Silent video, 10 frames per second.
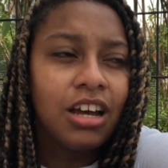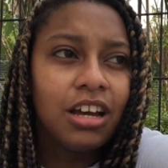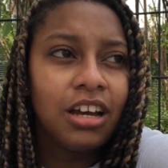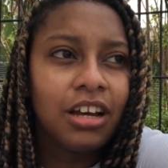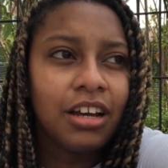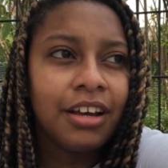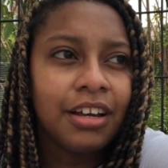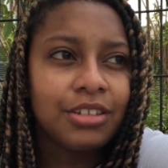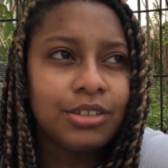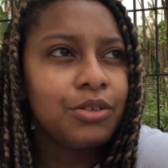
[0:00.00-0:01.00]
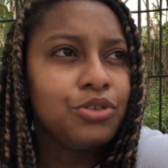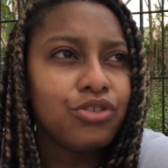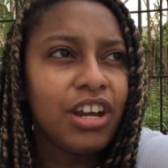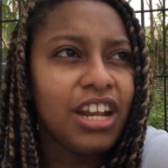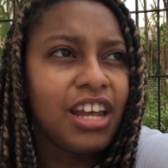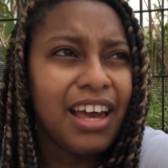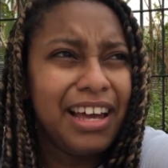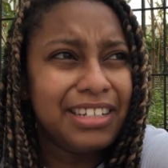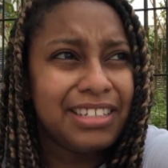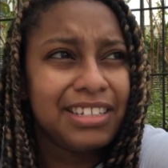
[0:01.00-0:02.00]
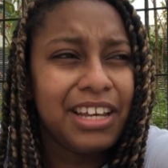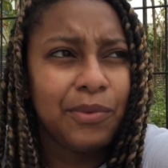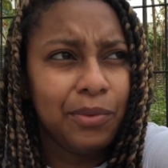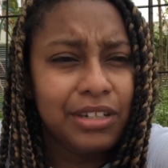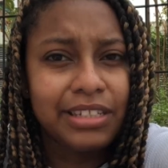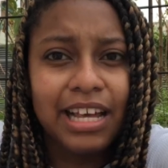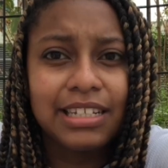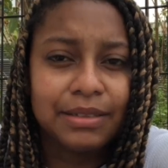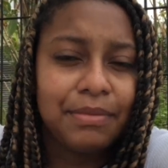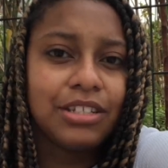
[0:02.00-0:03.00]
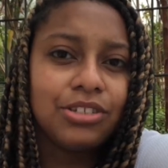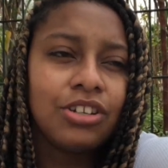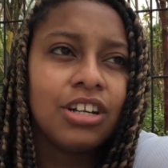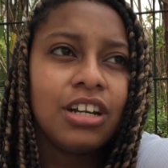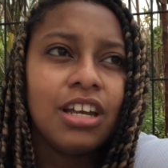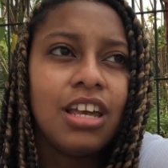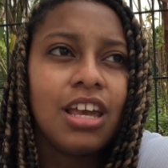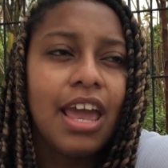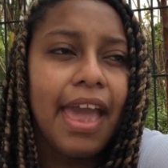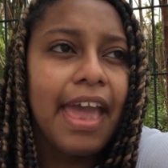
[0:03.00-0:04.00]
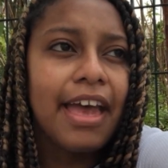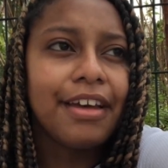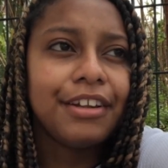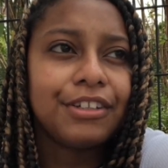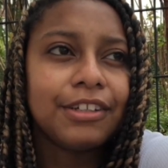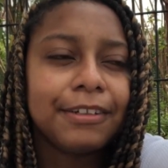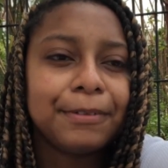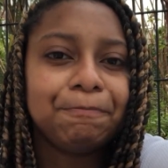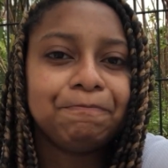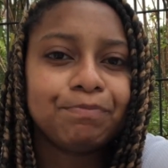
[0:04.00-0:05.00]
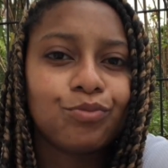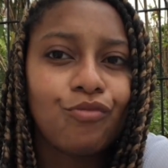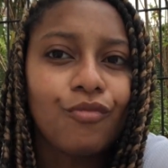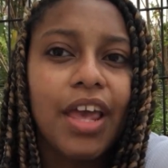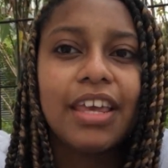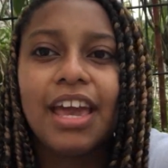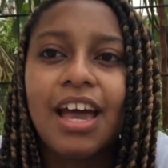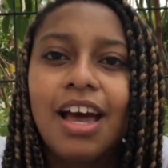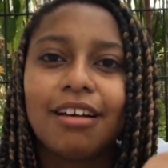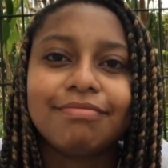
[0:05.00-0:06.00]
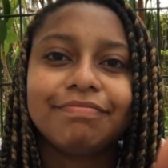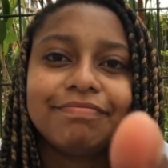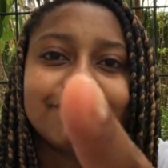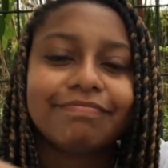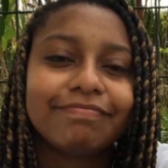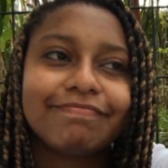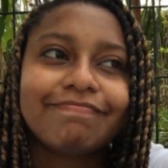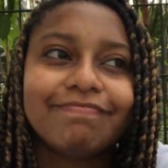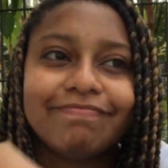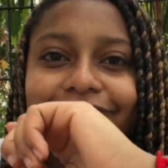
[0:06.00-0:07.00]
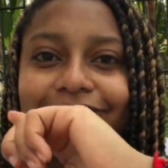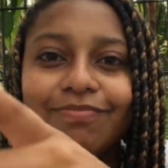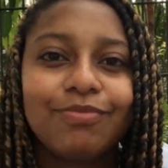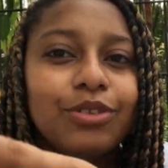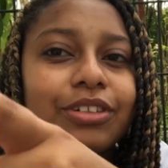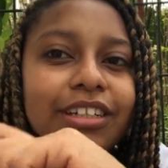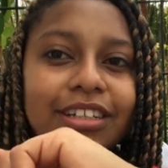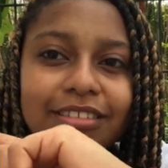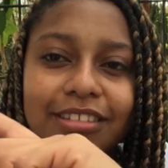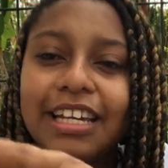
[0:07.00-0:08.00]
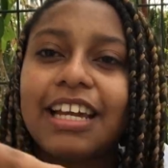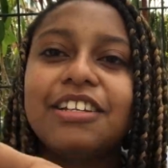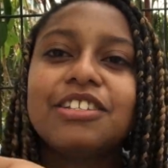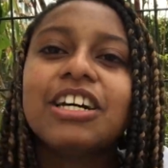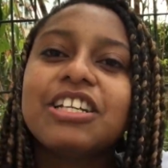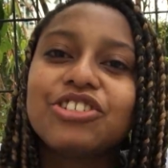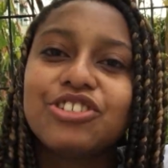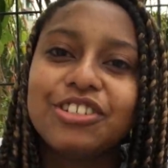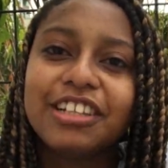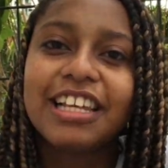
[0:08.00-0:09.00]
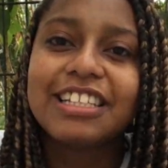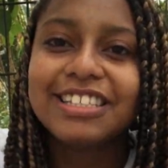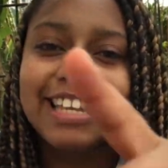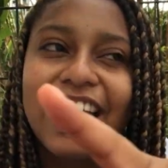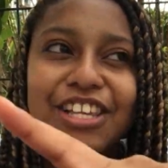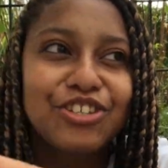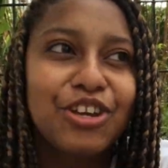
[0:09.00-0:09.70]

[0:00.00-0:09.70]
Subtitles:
so draining as it was last semester. And yeah, we'll get in touch. Let's catch